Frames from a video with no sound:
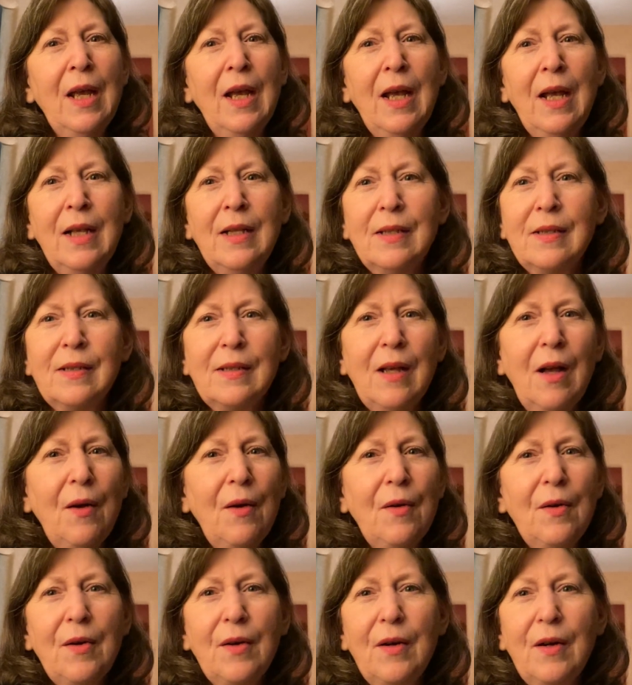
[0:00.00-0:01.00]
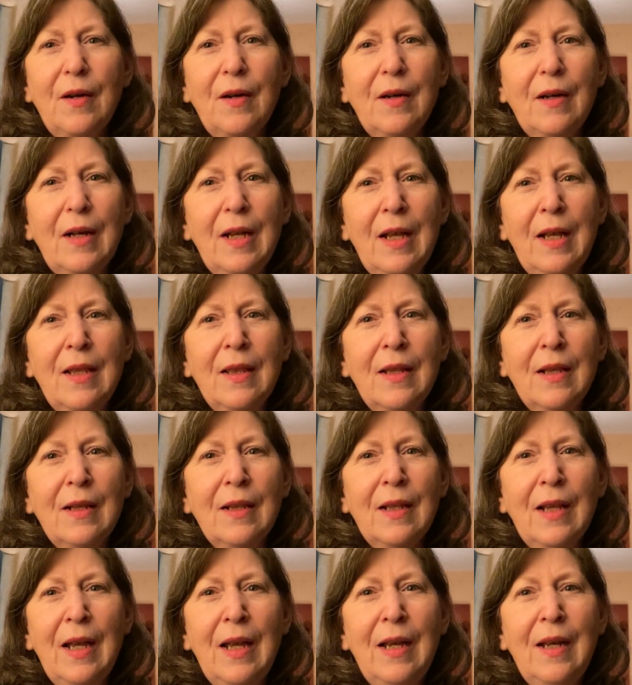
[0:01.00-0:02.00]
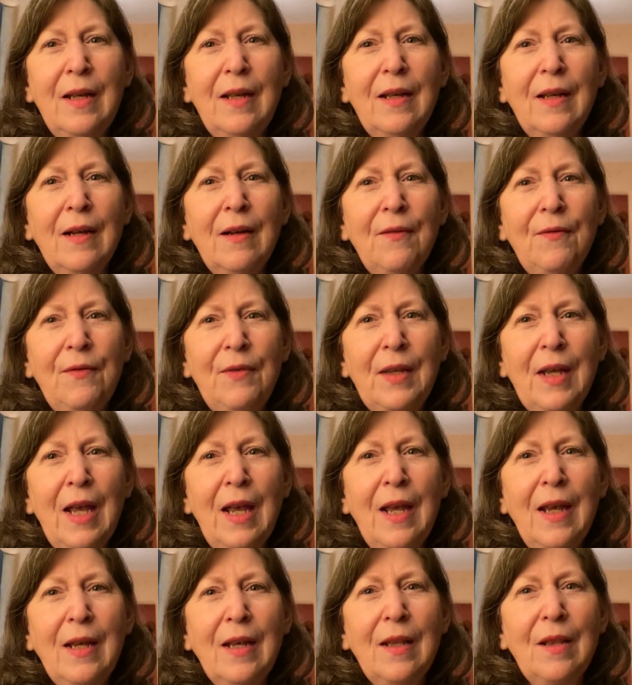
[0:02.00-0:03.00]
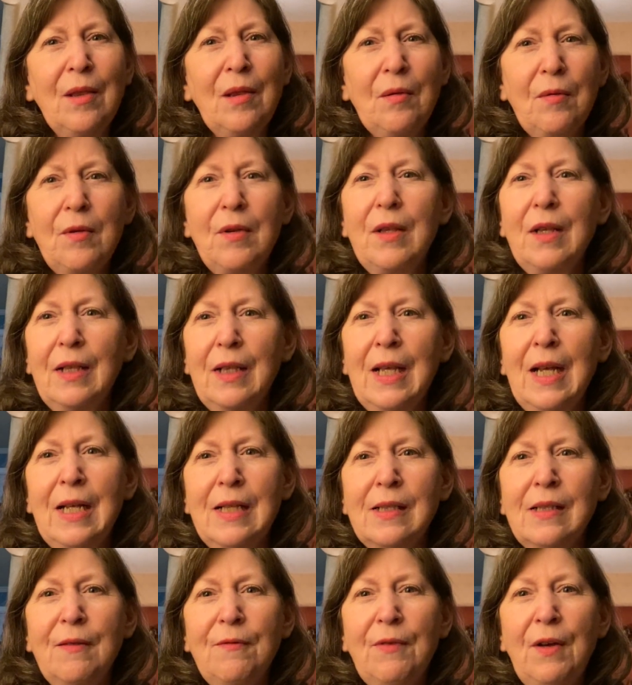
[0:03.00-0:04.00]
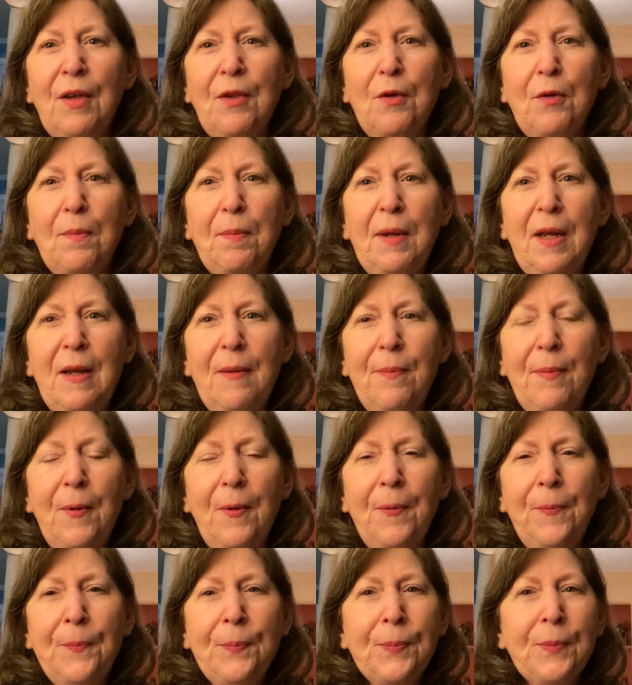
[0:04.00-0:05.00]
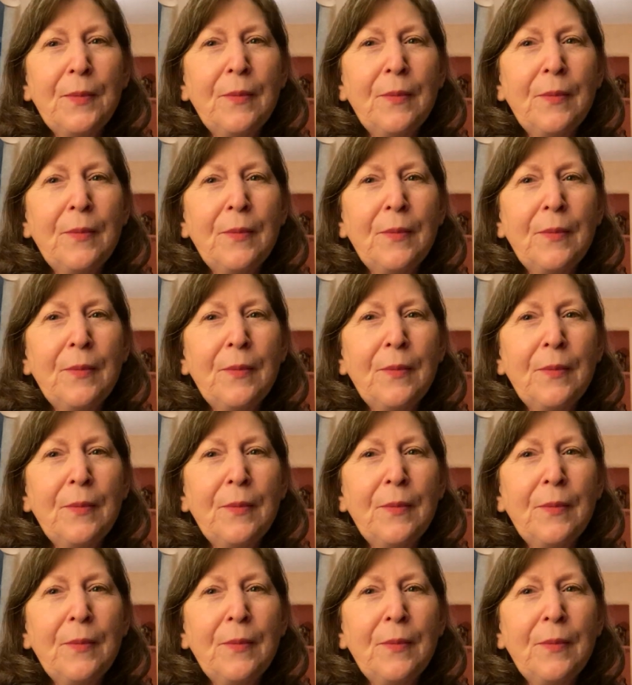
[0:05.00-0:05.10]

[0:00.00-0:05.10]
and saw her in the light of day and through the lens of other people.